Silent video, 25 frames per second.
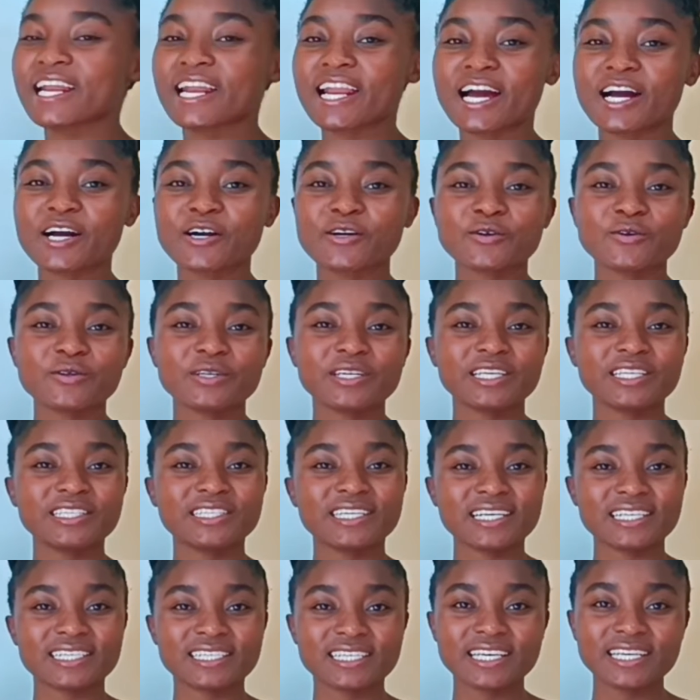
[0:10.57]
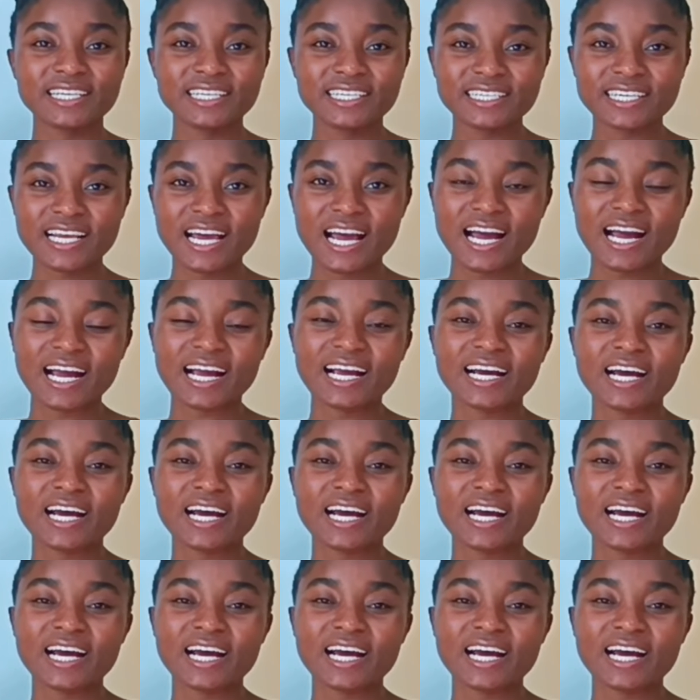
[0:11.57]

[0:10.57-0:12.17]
langu ni Jacinta.